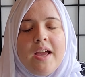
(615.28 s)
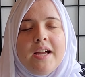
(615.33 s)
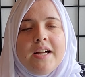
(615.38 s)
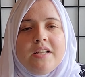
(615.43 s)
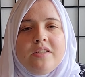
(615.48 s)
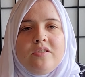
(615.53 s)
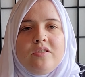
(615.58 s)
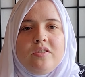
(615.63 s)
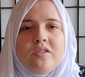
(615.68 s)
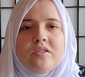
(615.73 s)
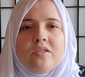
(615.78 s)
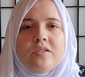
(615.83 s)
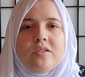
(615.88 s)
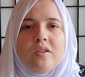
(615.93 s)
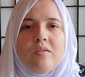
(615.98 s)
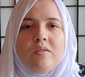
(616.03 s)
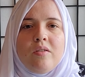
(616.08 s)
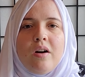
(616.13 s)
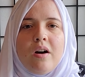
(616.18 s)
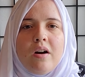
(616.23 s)
it's just
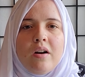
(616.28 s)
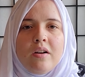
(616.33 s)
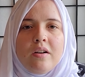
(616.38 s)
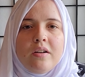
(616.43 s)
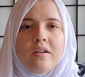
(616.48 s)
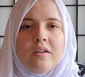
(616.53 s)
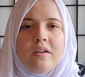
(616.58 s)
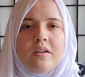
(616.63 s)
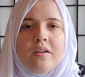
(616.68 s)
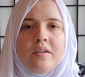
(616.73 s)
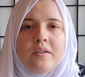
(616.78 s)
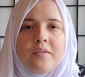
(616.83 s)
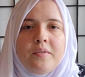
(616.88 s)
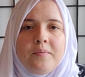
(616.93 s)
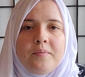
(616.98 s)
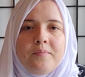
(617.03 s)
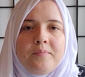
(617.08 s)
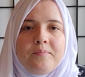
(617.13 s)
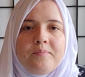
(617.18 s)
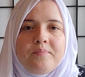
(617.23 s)
so hard.
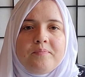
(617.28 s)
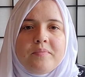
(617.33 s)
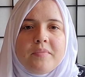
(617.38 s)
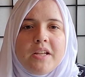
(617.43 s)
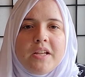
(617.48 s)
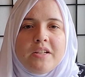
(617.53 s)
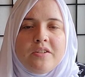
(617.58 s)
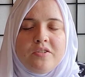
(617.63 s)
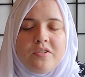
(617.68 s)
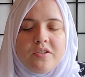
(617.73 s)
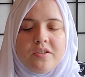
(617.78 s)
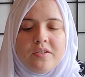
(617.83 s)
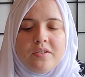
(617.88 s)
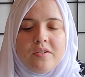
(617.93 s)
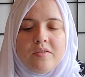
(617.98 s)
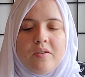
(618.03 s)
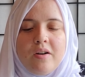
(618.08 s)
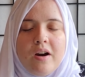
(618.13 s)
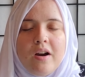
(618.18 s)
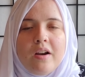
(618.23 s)
It's just
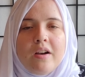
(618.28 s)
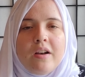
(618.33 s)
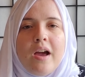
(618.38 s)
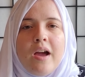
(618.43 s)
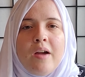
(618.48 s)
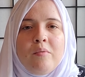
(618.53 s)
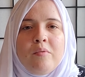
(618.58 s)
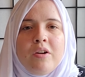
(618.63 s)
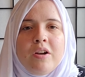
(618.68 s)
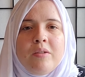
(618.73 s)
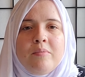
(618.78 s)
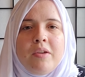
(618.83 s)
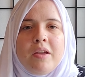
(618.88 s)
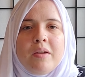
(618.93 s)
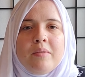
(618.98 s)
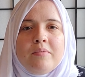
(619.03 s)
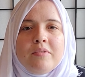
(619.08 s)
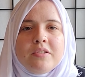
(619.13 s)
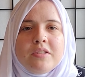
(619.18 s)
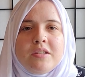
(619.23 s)
so hard. I want to be
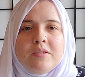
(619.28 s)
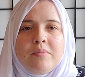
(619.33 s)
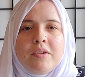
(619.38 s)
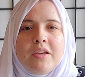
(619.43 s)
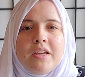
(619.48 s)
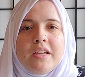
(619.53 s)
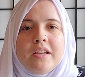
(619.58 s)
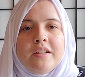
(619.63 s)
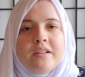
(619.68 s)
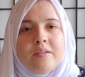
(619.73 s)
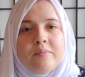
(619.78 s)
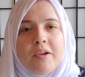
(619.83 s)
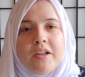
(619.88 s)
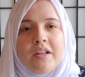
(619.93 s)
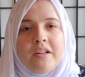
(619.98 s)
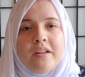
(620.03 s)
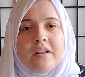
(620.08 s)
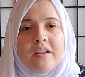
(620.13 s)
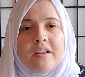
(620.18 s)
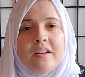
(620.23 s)
able to be
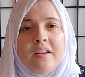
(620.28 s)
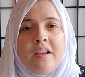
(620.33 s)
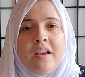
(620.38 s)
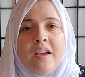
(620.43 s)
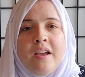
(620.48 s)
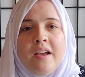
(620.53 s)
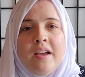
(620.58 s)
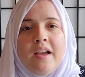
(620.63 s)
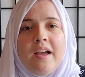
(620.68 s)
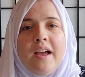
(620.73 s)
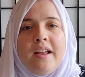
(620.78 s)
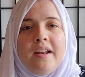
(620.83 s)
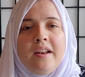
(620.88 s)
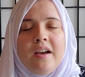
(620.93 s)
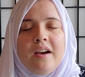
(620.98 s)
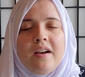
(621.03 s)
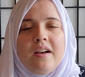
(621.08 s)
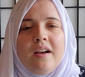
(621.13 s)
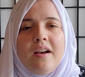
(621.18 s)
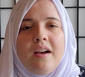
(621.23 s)
independent and
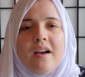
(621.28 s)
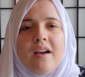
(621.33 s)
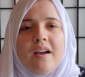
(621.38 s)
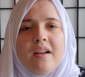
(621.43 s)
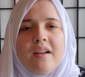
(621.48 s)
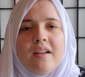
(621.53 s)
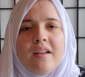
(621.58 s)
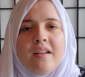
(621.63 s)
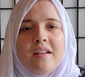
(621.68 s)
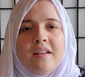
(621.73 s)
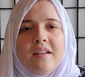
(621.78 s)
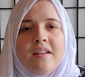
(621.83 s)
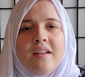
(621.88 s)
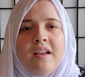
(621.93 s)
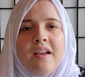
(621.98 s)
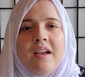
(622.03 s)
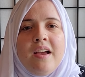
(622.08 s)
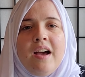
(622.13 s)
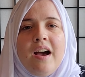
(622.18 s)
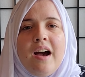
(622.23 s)

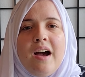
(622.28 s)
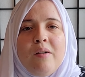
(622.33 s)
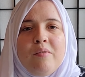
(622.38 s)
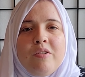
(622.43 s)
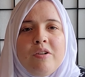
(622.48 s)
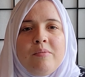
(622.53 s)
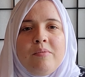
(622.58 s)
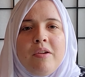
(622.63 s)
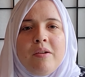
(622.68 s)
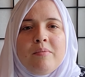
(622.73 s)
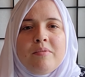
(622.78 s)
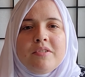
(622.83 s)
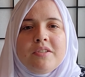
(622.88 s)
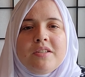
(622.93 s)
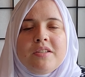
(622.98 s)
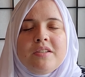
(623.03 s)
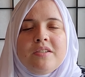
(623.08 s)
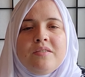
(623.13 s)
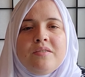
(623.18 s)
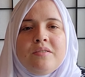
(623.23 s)
I want to be able
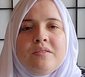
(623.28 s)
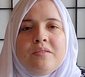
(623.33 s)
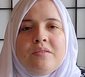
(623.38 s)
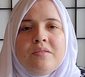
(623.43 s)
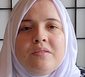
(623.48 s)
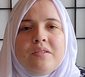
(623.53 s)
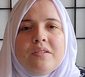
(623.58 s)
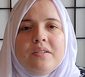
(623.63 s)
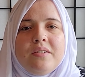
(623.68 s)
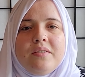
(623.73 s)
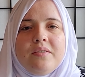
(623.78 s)
to